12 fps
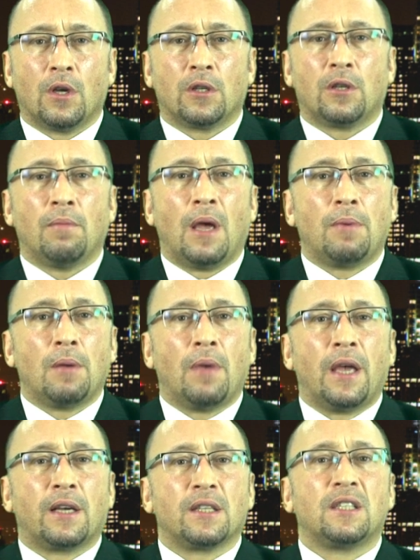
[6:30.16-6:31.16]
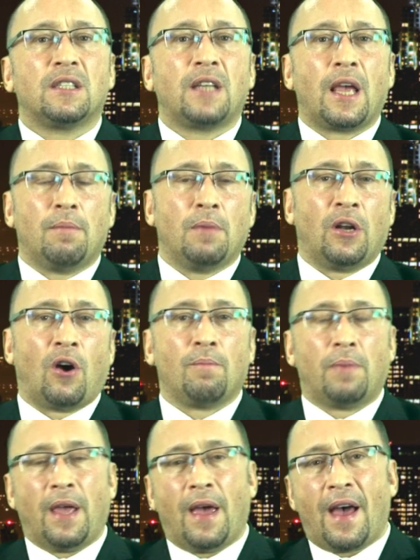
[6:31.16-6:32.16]
to maybe make a statement on
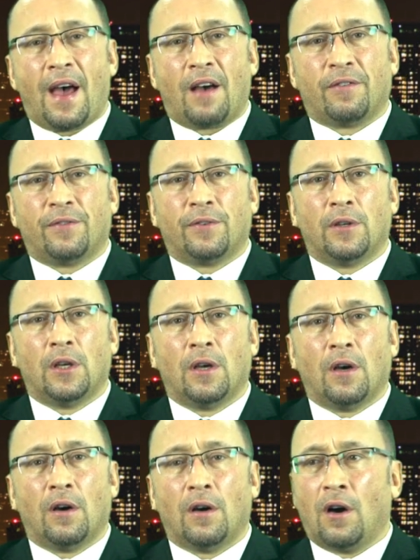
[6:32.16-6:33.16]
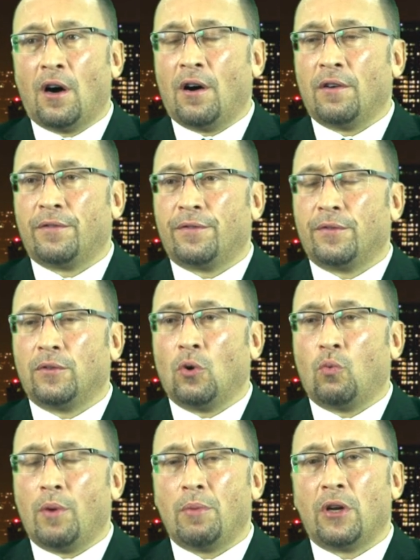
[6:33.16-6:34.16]
behalf of the
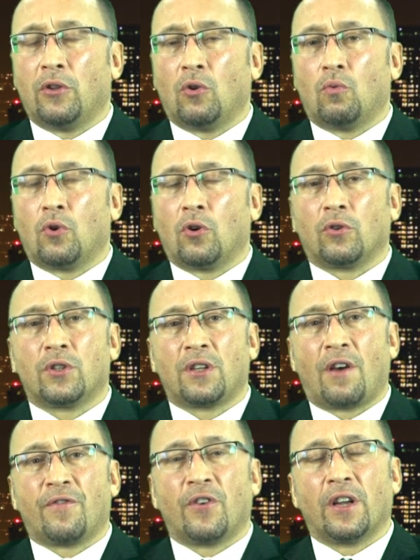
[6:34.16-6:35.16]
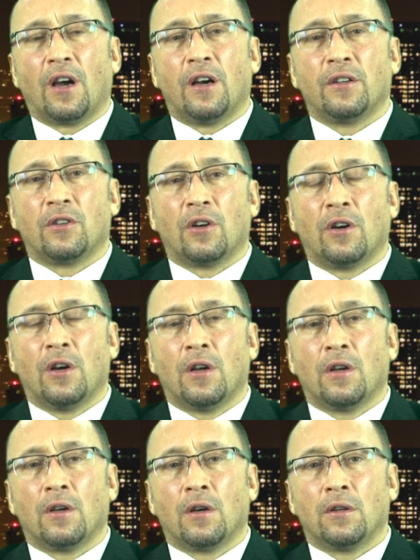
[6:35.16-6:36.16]
women in the world suffering under
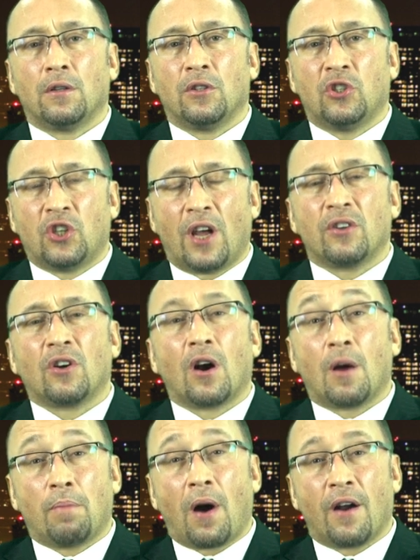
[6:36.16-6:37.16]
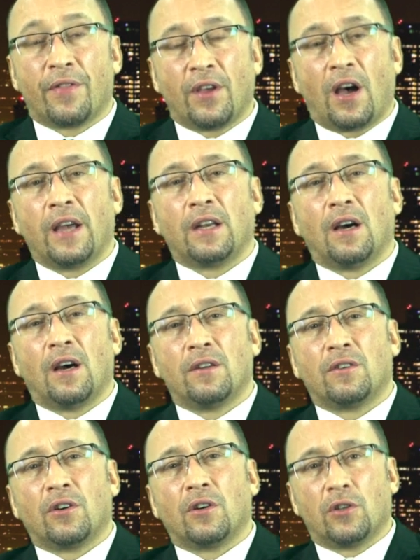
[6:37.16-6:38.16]
gender apartheid
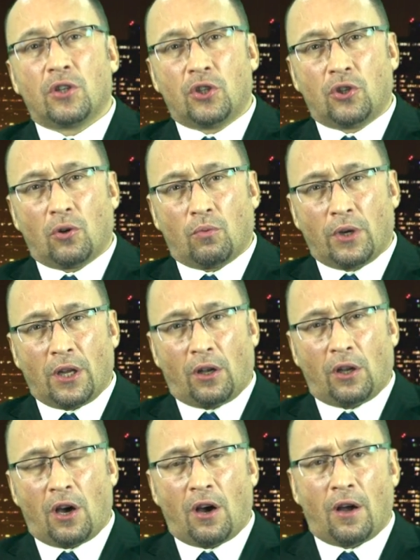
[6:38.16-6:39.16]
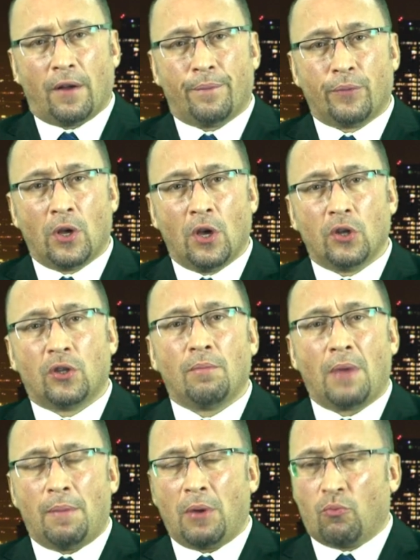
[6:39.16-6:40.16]
under Sharia law, to
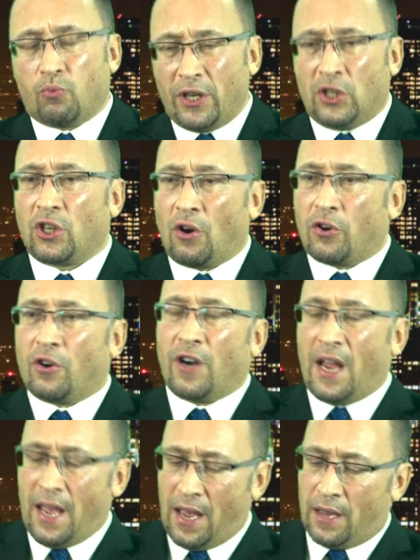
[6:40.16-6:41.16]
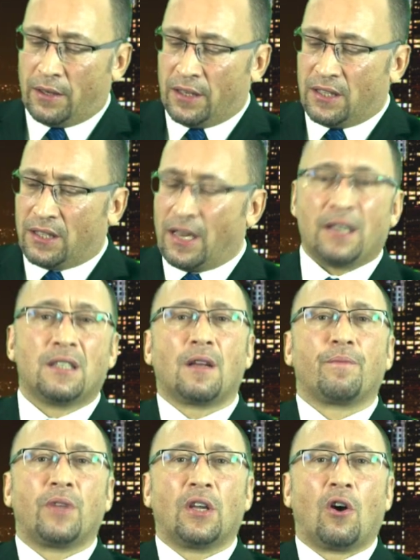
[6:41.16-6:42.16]
maybe reach out her hand and say
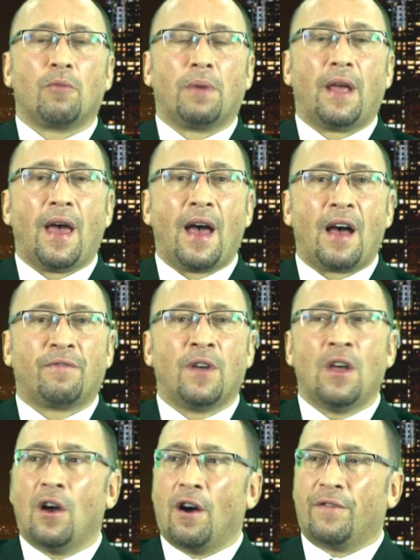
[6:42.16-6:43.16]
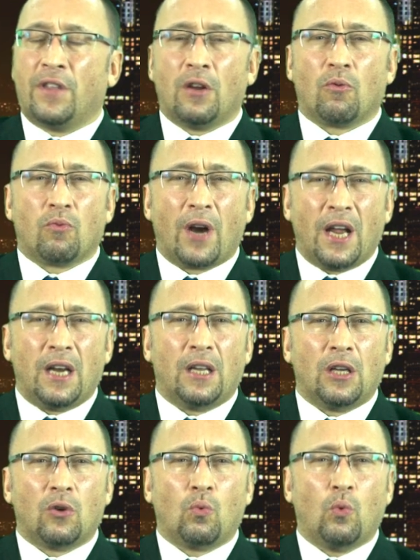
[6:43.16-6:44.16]
something on behalf of the
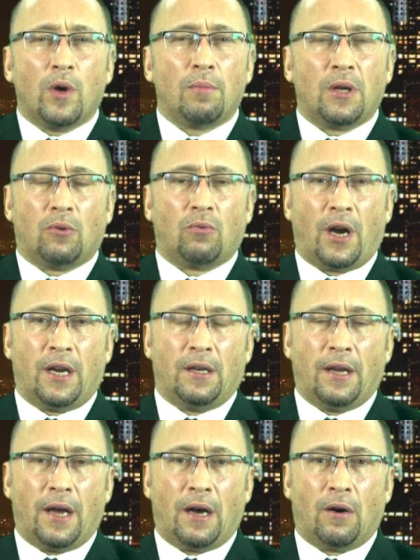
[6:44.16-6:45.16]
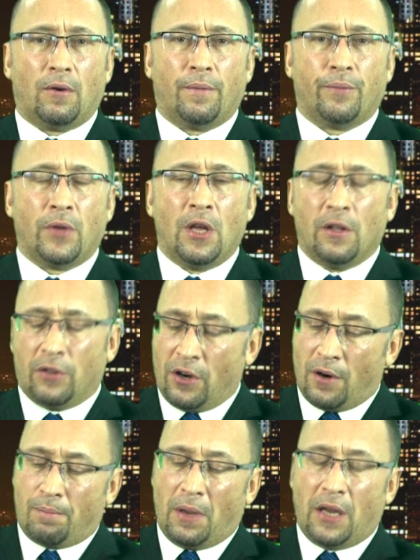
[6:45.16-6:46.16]
Iranian women right now
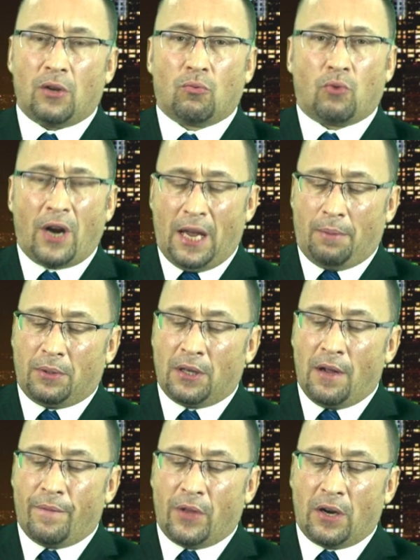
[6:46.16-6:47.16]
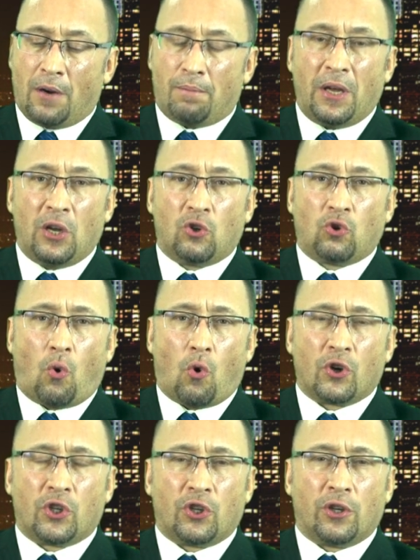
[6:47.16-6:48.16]
that are being raped, that are being
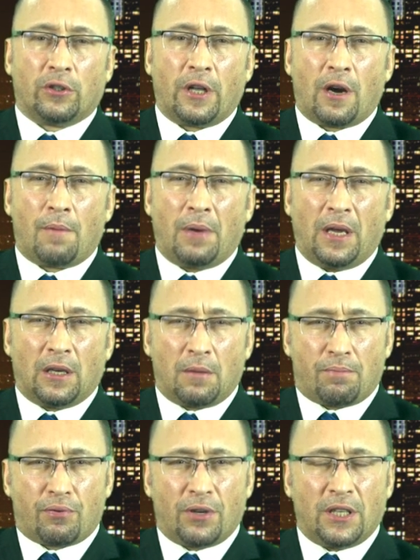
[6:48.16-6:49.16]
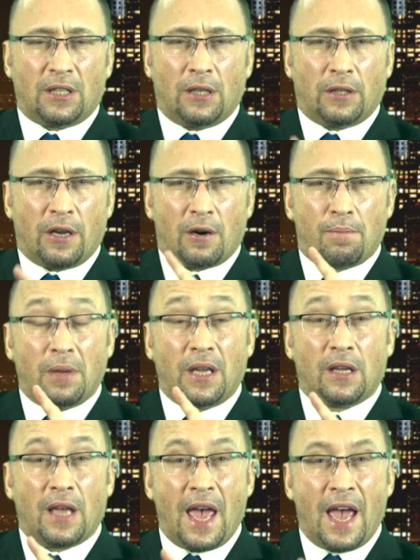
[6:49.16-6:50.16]
tortured, that are being imprisoned, that are
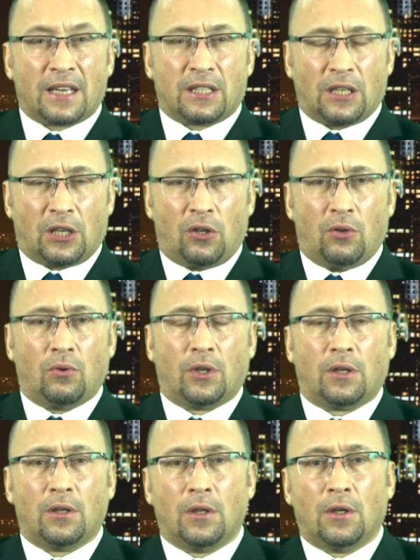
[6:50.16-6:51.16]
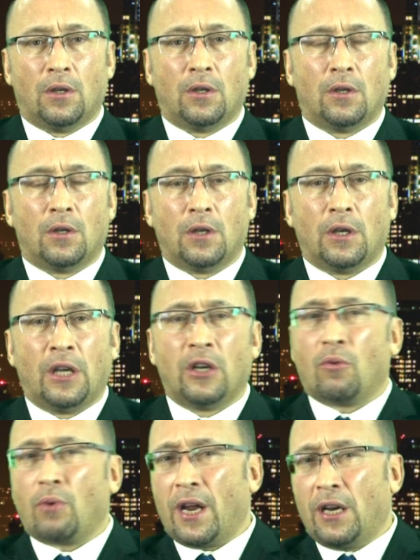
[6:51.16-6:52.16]
being executed in
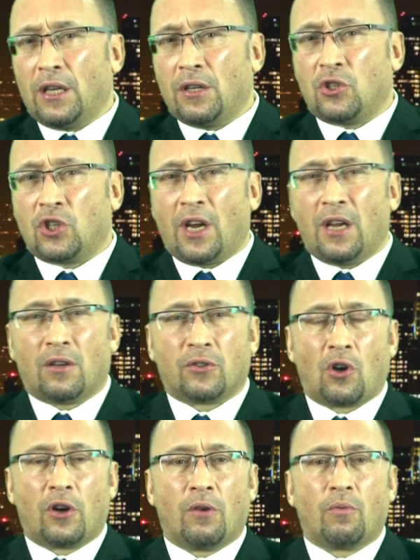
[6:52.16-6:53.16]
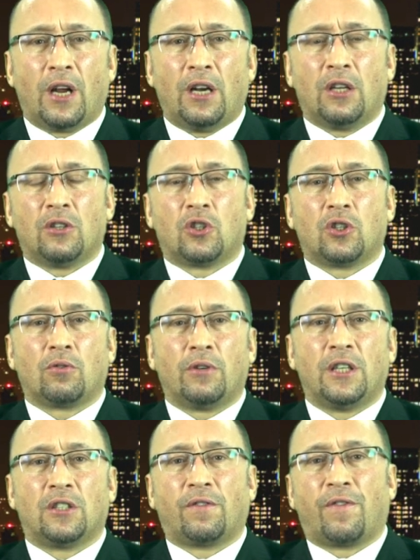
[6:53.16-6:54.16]
Iranian jails, on Iranian
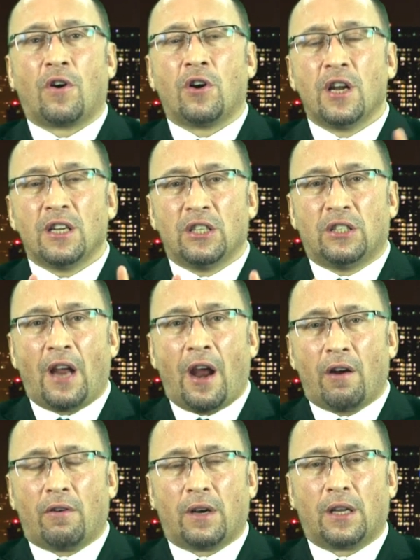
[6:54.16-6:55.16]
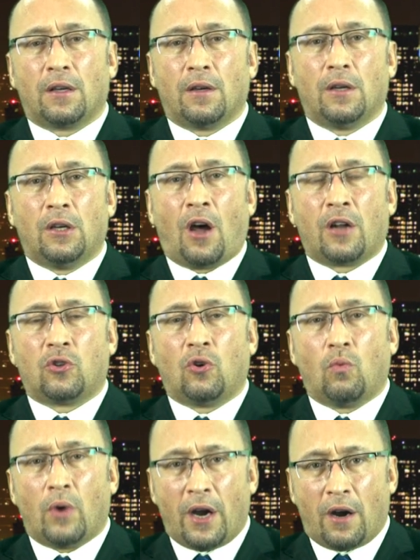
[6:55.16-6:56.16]
streets for daring not to
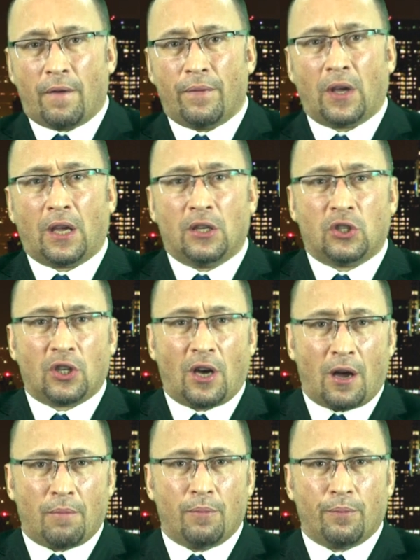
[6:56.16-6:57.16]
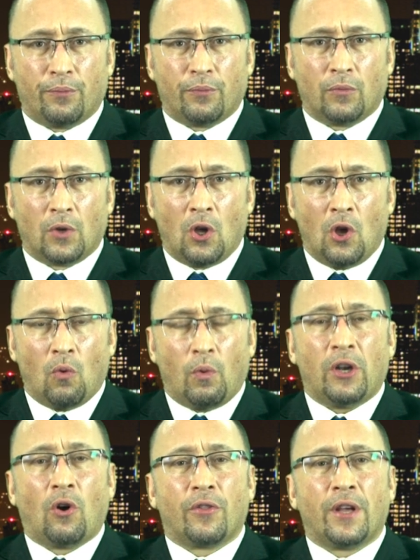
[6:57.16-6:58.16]
wear the hijab.
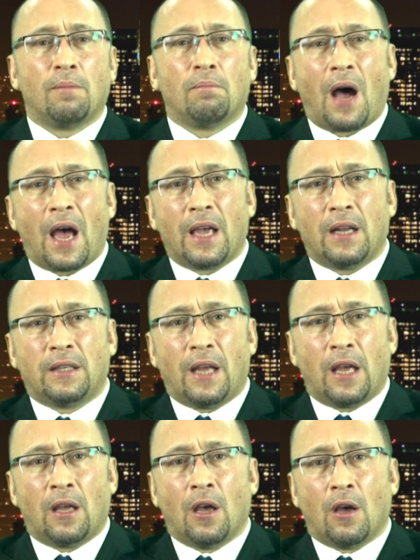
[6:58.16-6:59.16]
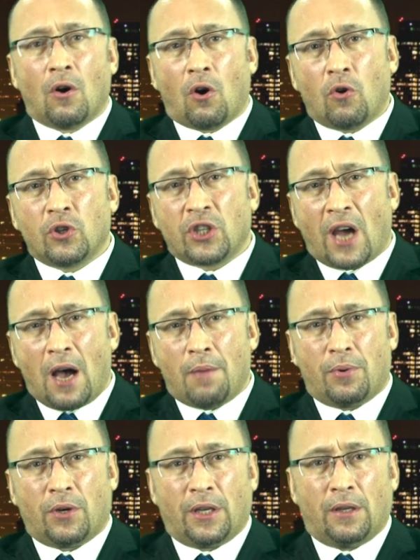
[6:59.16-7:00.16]
We know that Maedeh
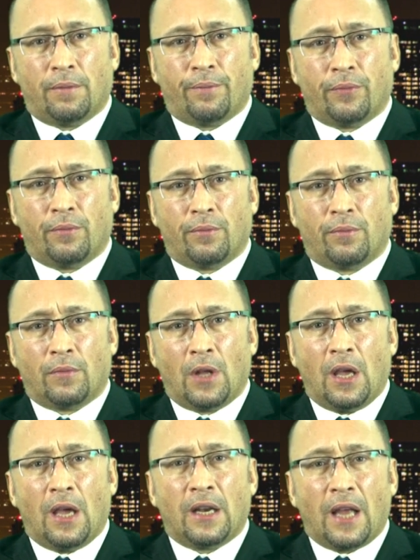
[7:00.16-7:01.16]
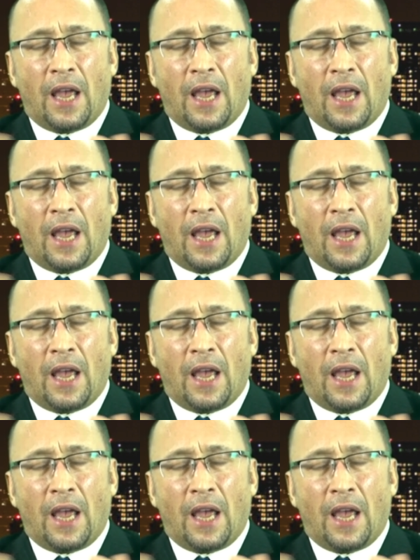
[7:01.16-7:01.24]
Hojabri, an